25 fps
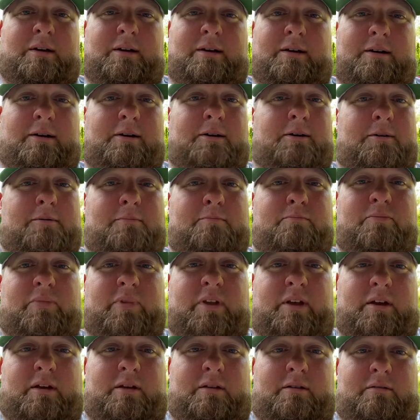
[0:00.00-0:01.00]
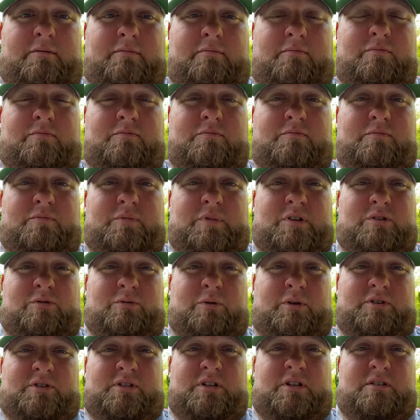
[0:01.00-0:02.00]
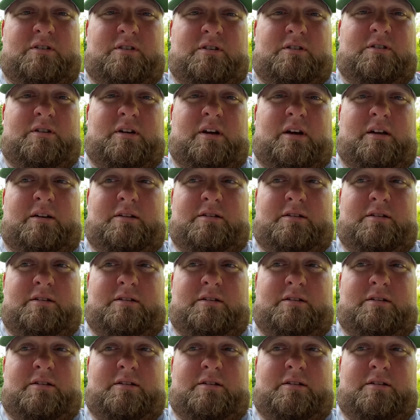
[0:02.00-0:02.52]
And it's what Jesus said.